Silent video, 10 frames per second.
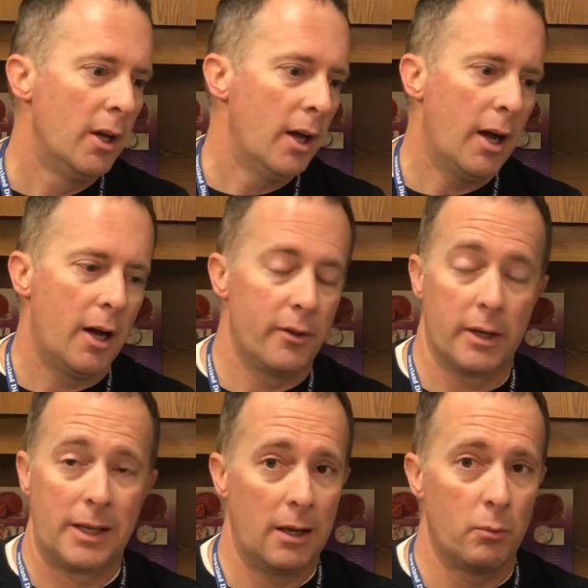Uh,
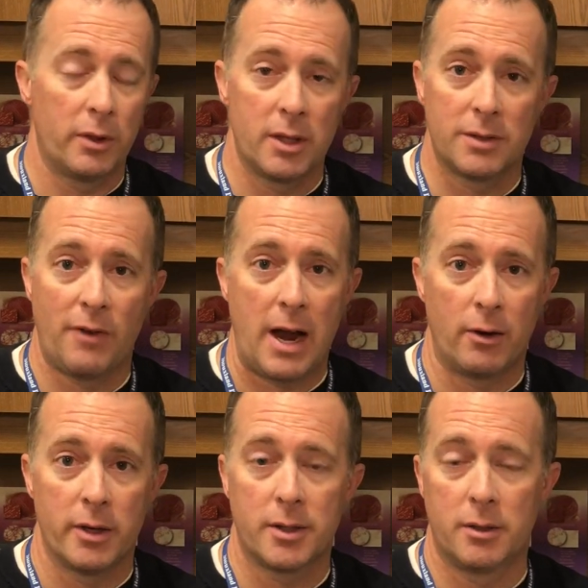again, with this
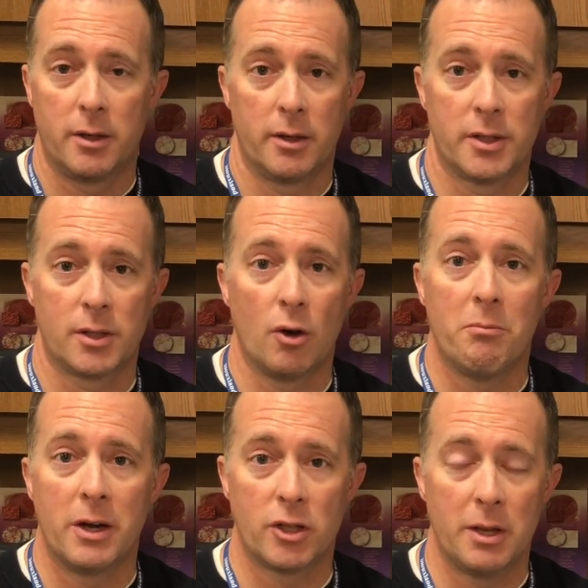virus, there's so
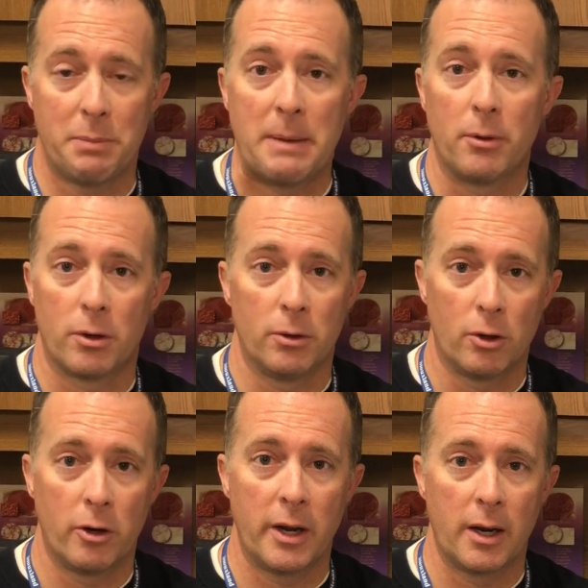much that people are
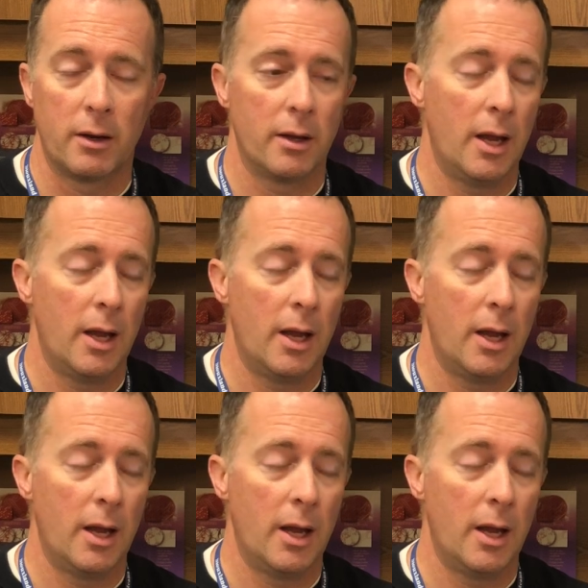learning,